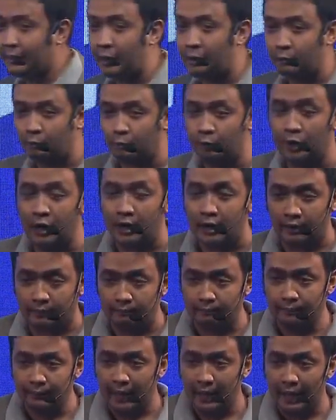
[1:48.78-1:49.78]
could work
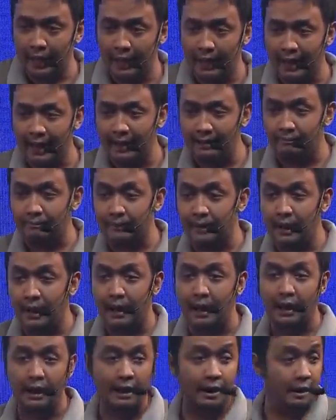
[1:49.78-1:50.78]
uh, in,
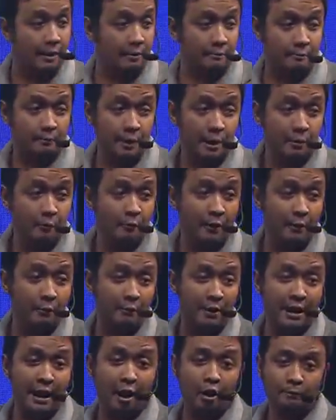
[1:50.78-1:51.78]
uh,
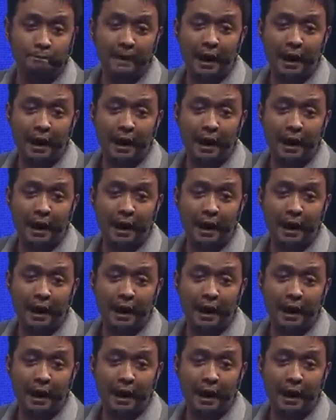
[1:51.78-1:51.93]
without